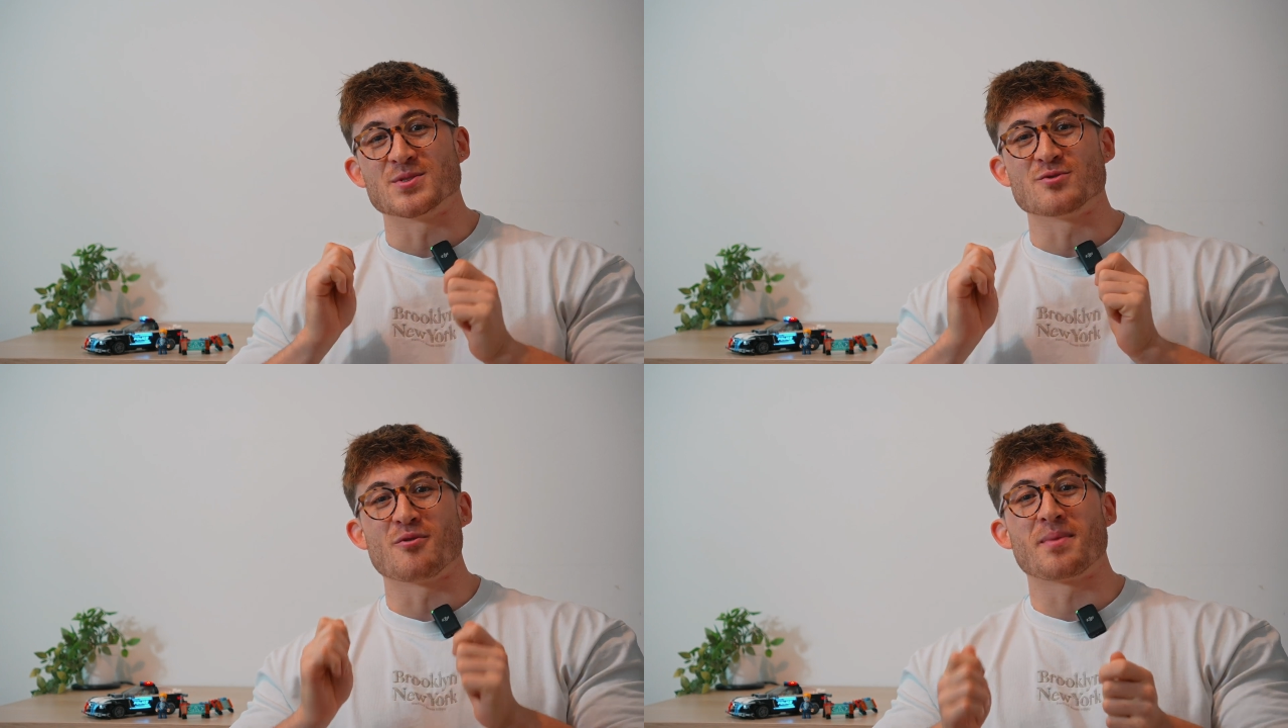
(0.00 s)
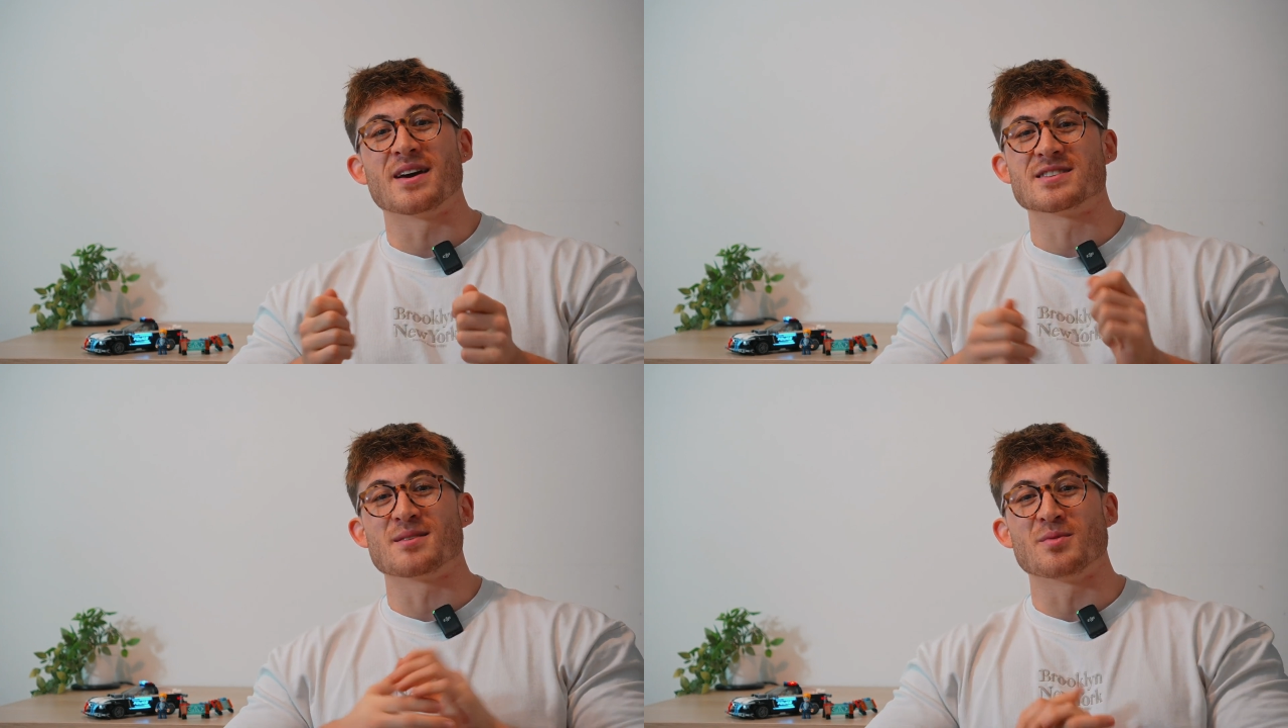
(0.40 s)
to
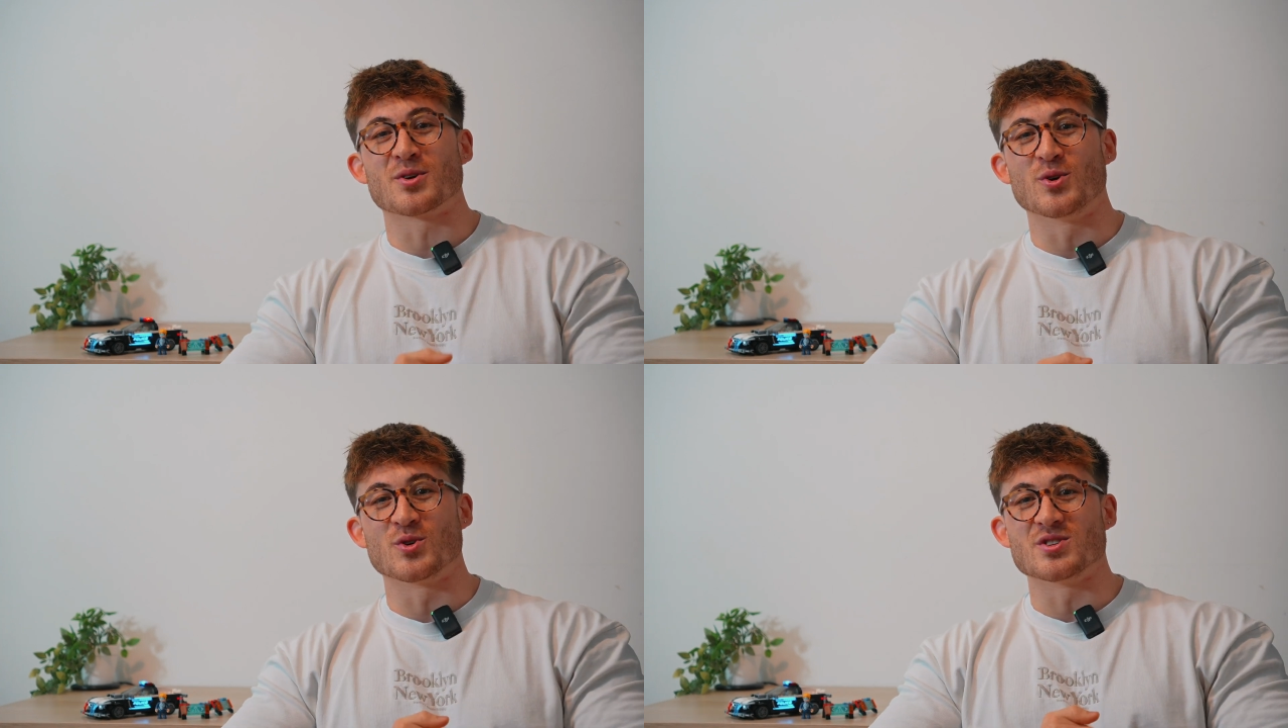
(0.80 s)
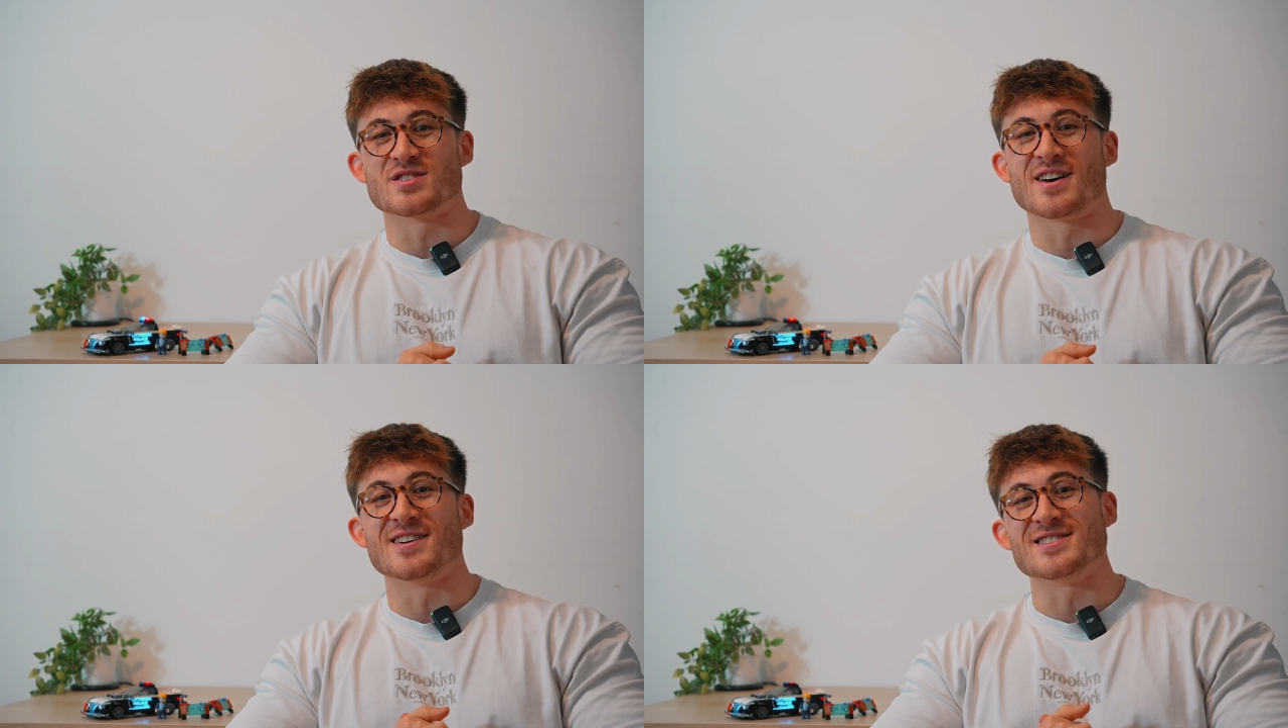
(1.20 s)
replace some of the caution
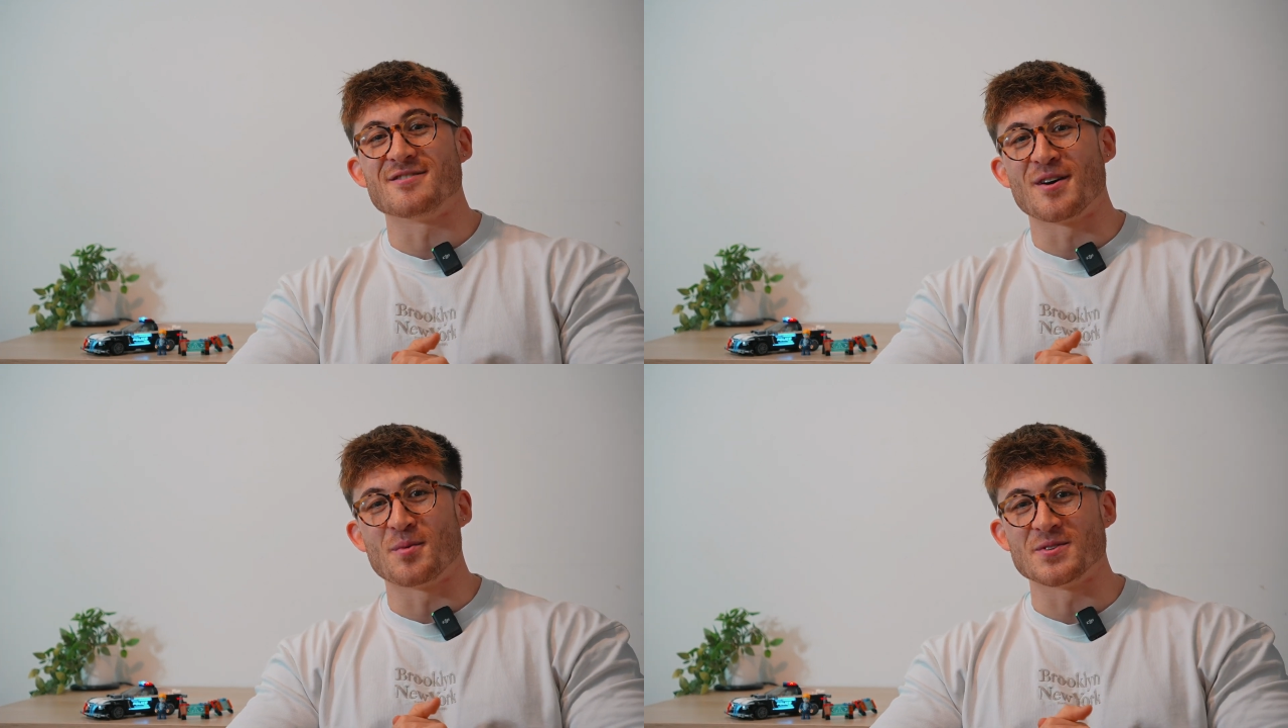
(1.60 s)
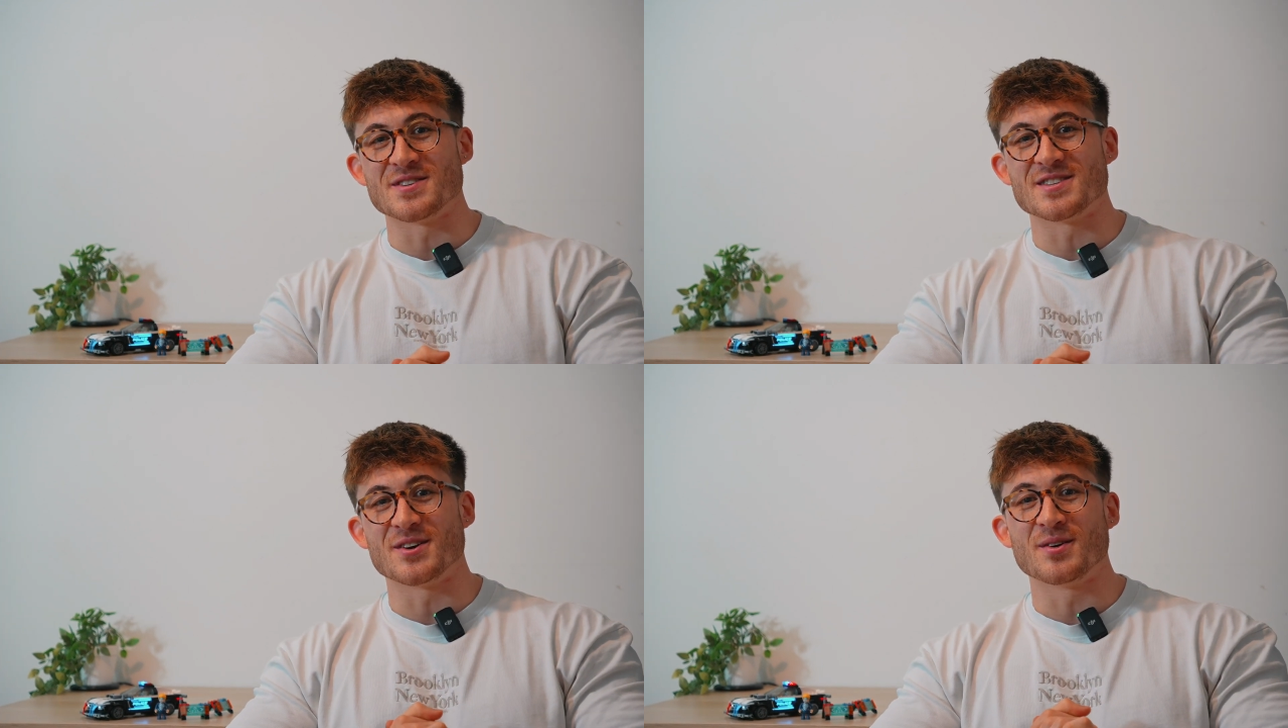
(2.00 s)
signs if I
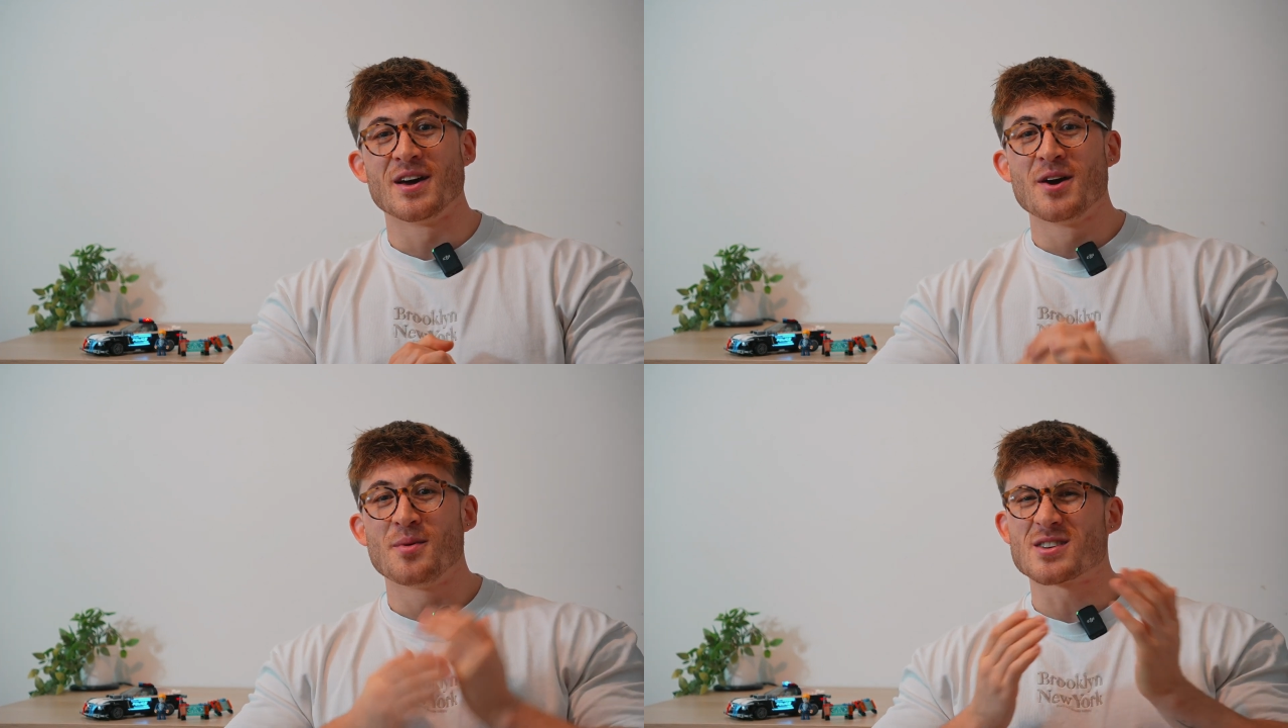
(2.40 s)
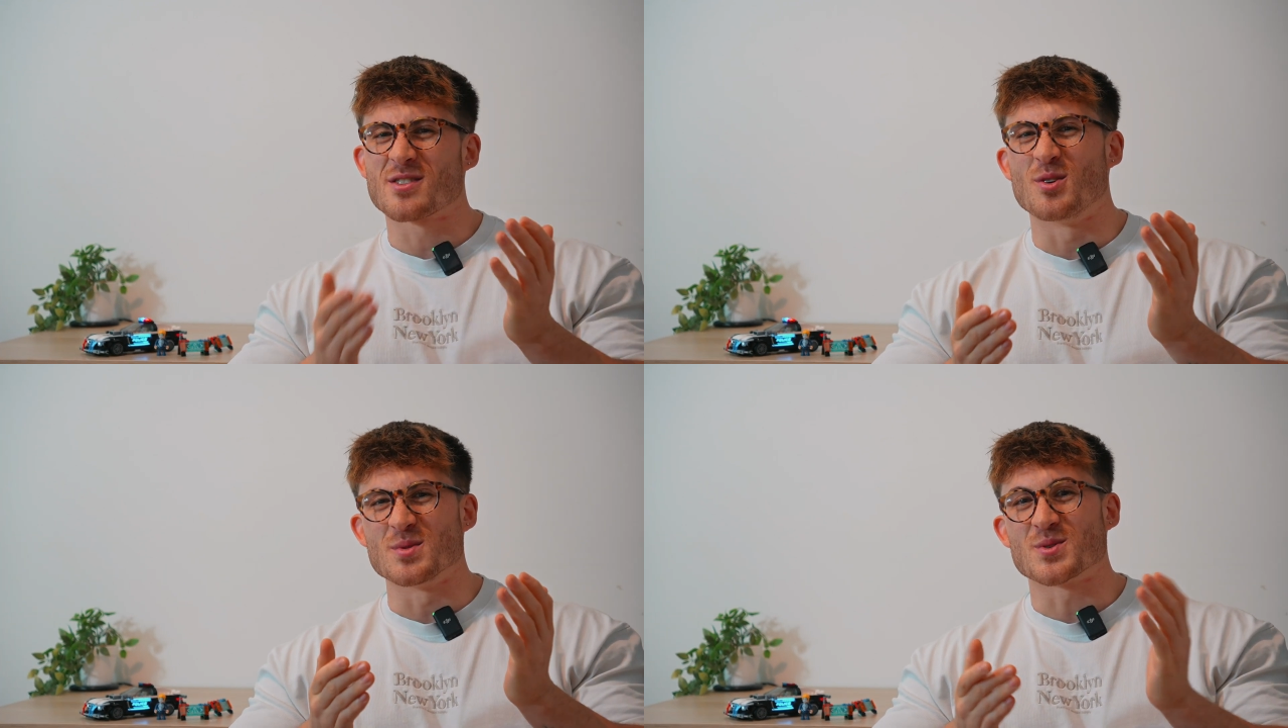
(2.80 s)
wanted to, which I
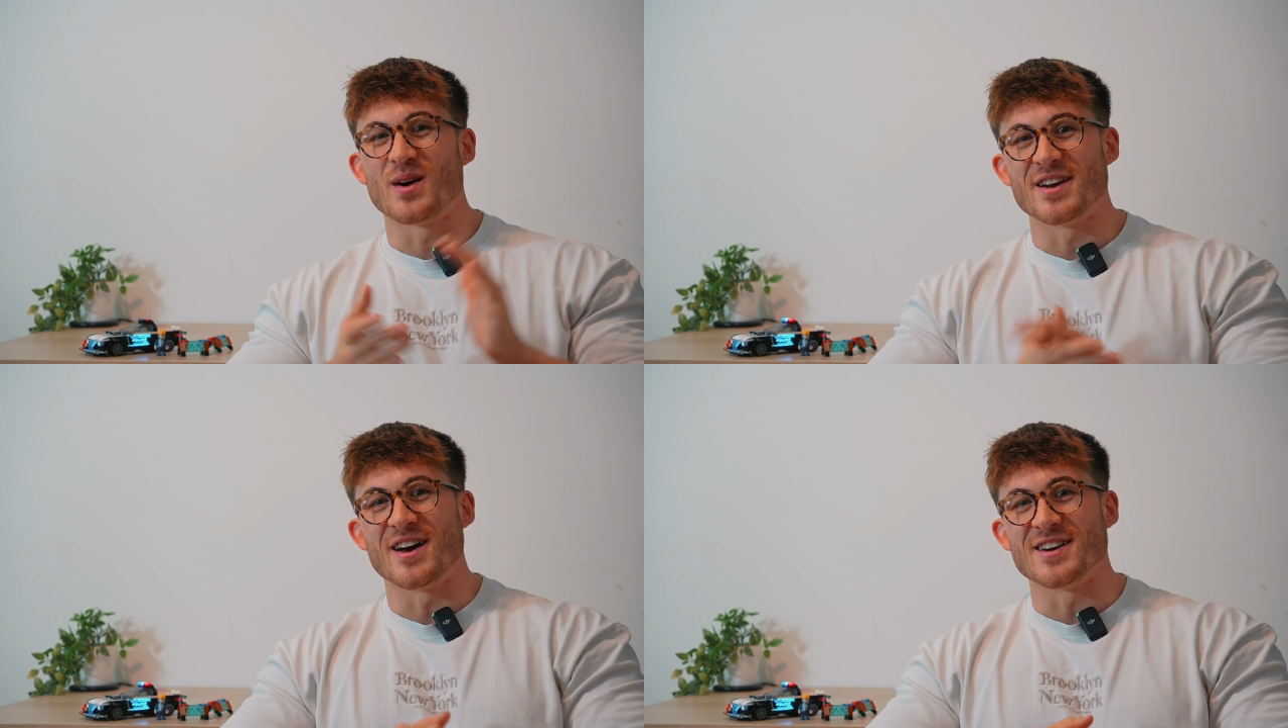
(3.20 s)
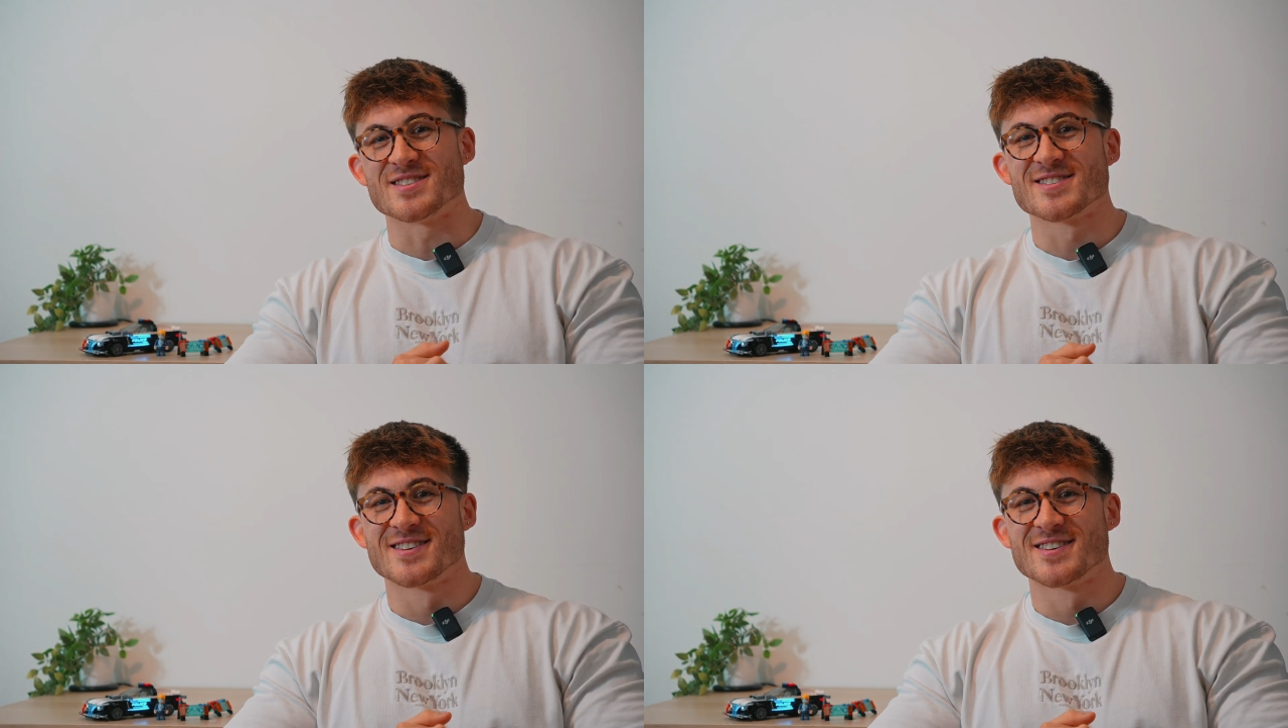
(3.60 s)
thought was quite nice.